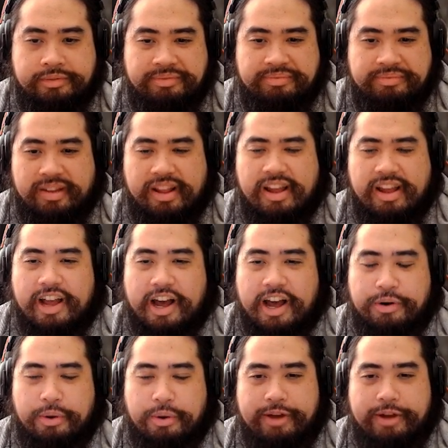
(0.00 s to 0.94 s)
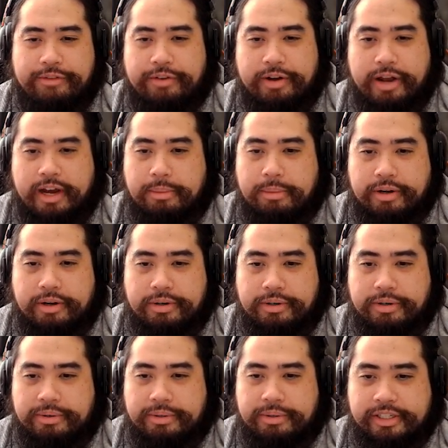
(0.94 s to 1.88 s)
I don't know why I forgot about it
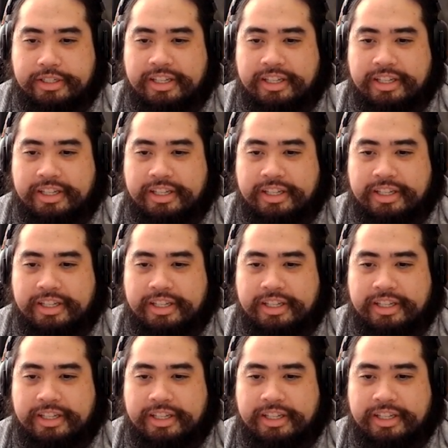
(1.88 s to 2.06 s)
already.